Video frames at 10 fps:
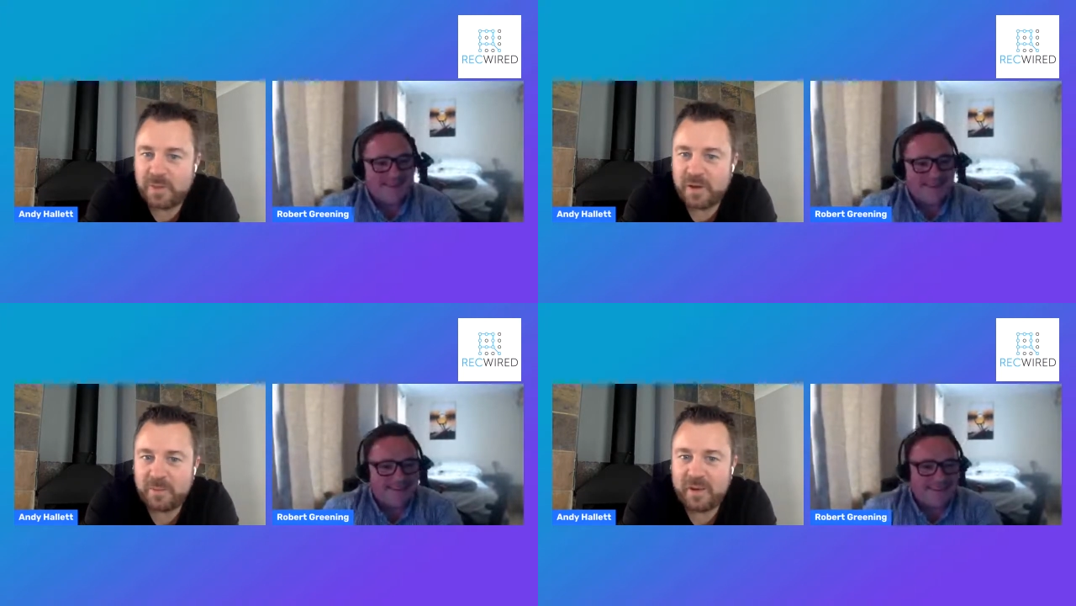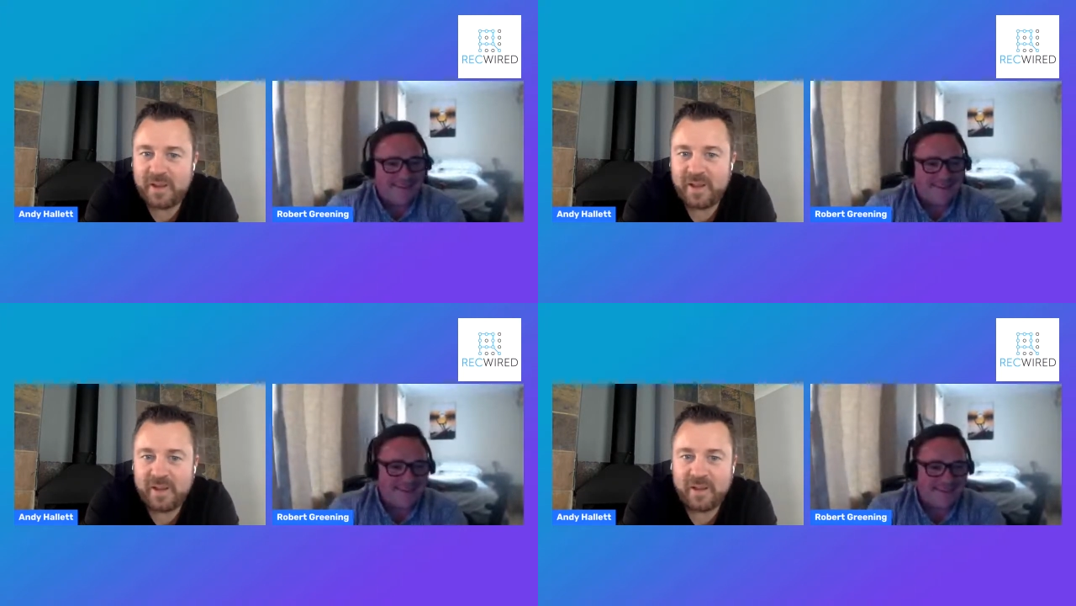Speaker 1: much better
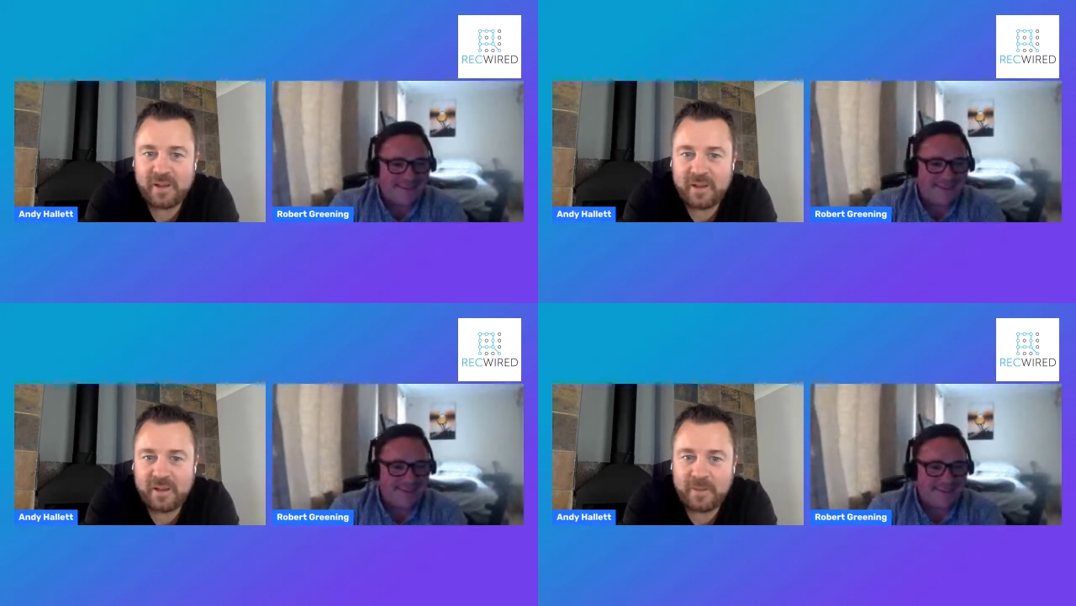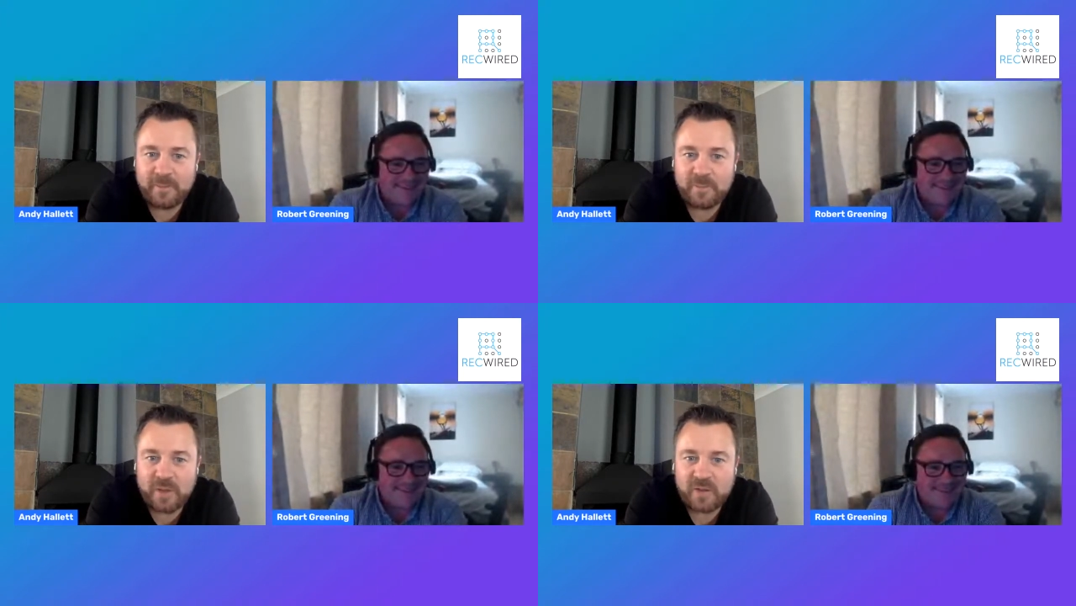player.
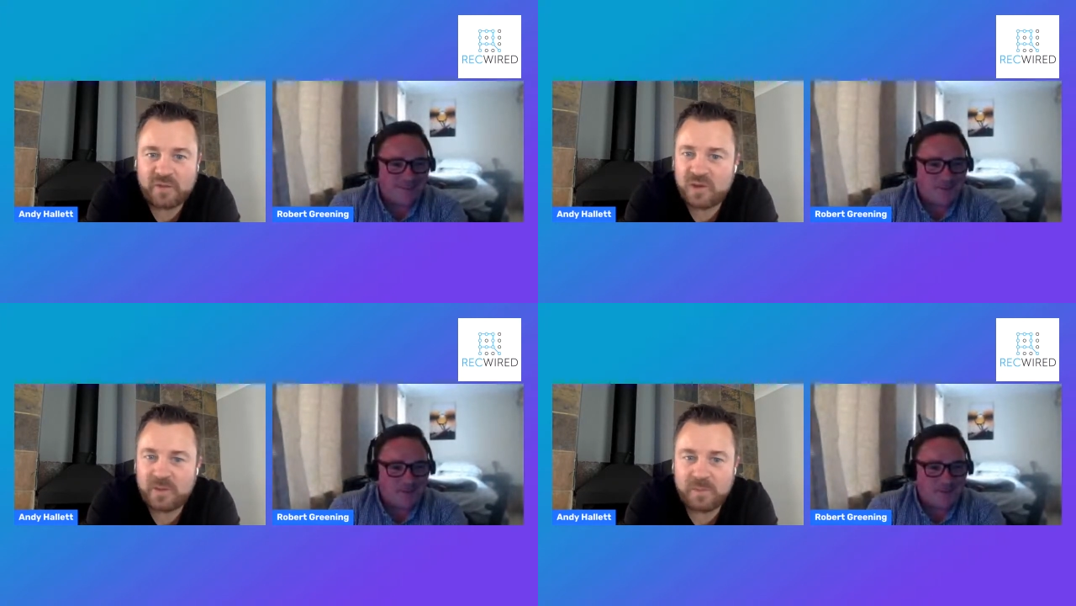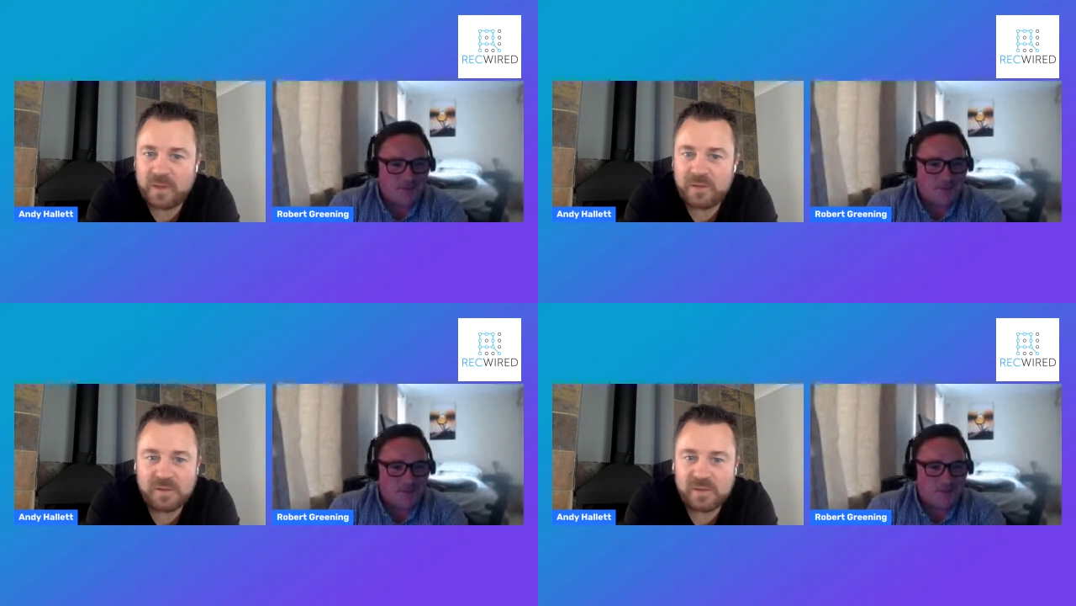Um, I've tried
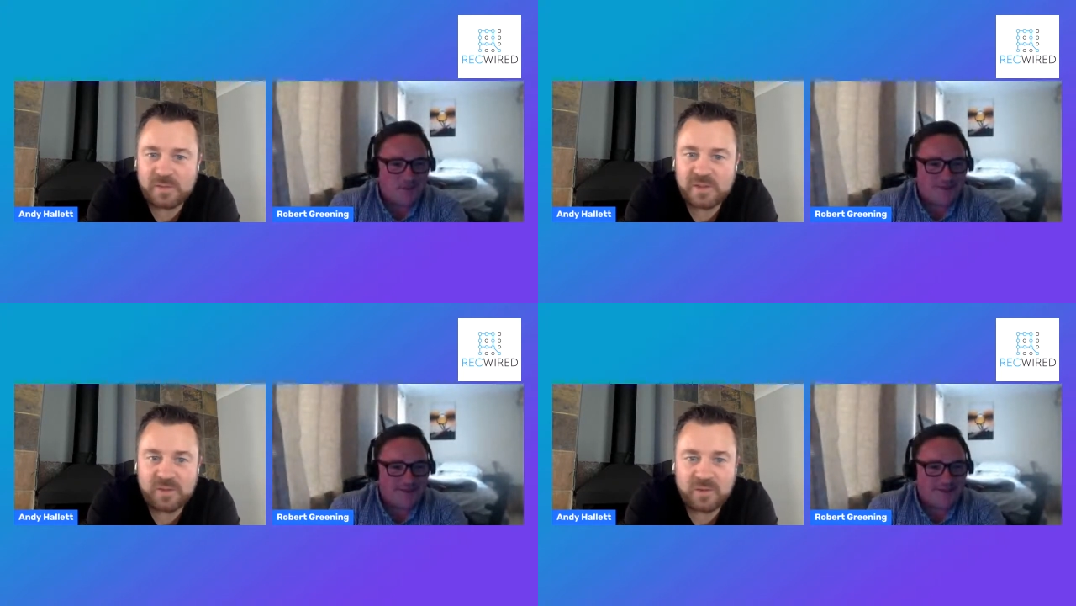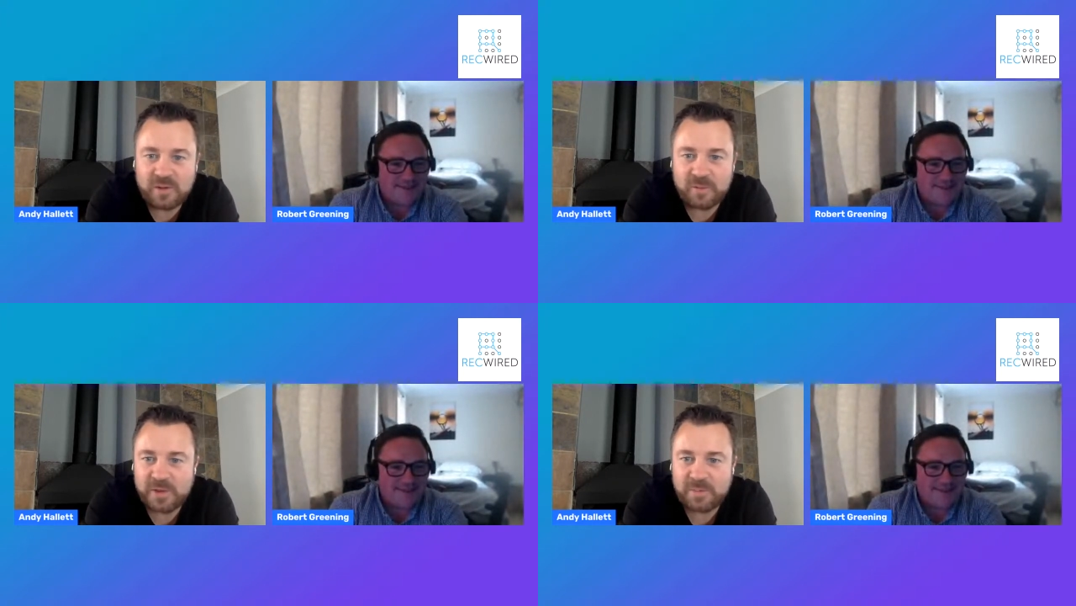both, and I'm still
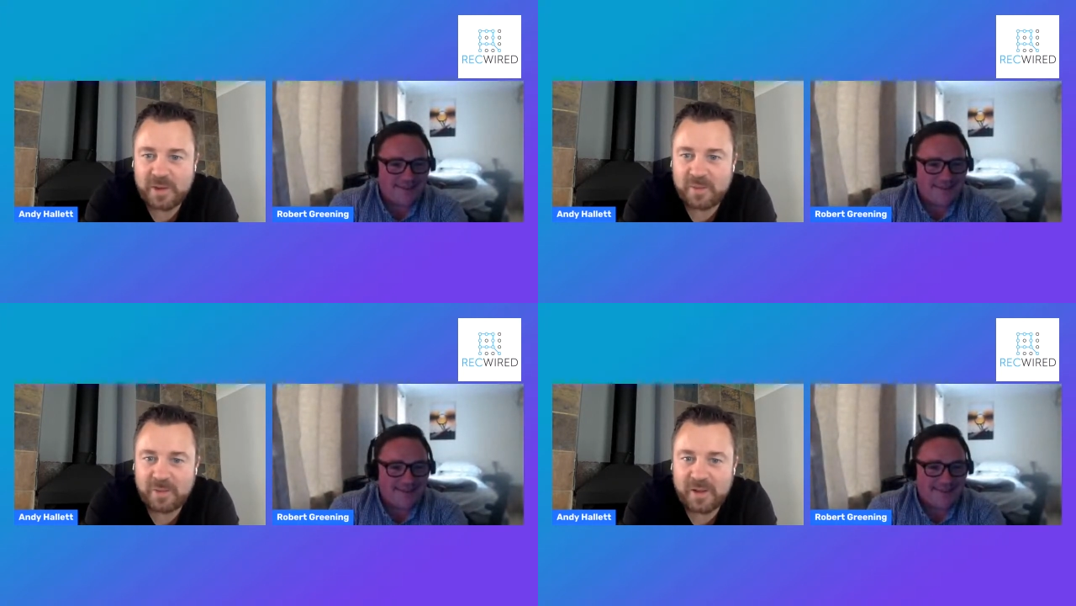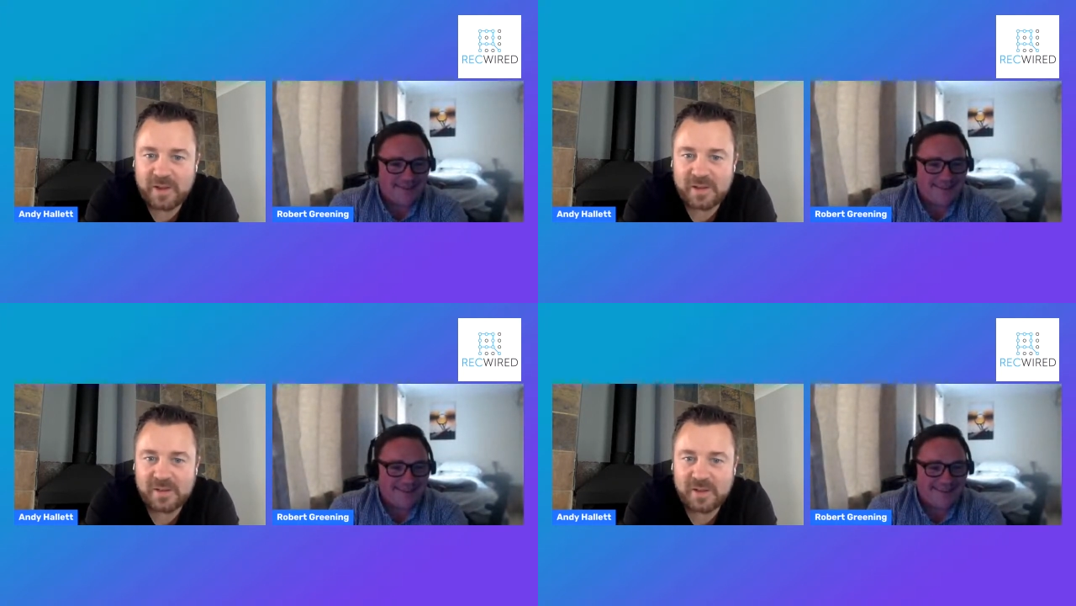not a much better
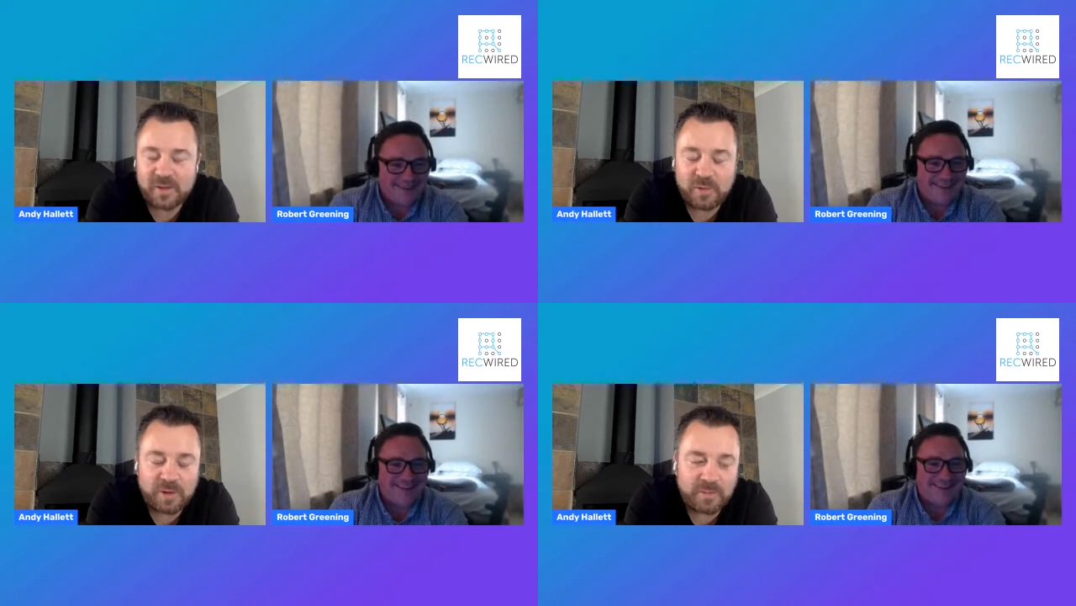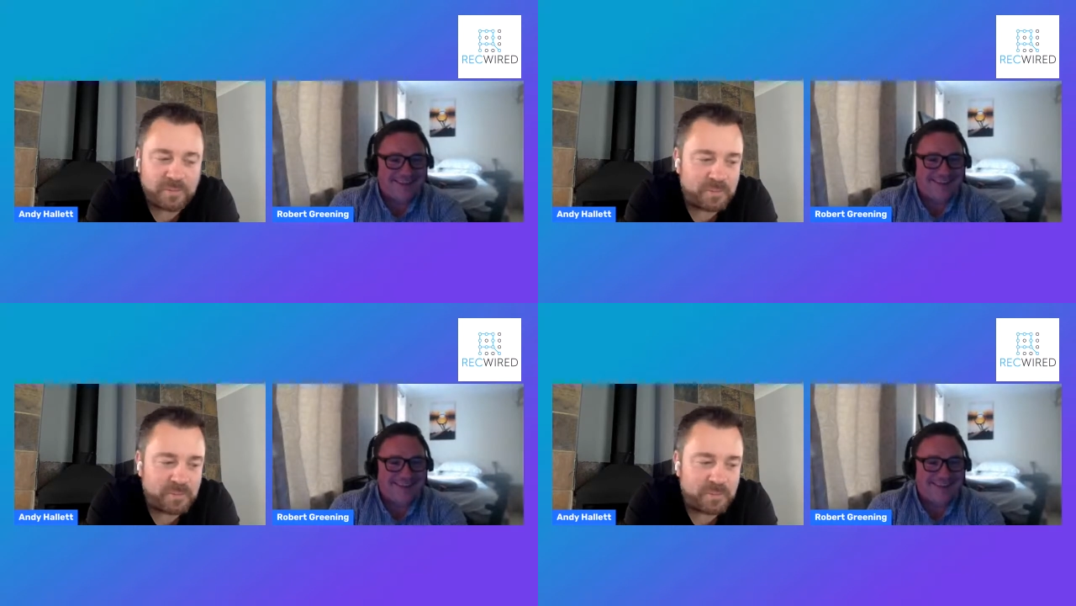player. So um,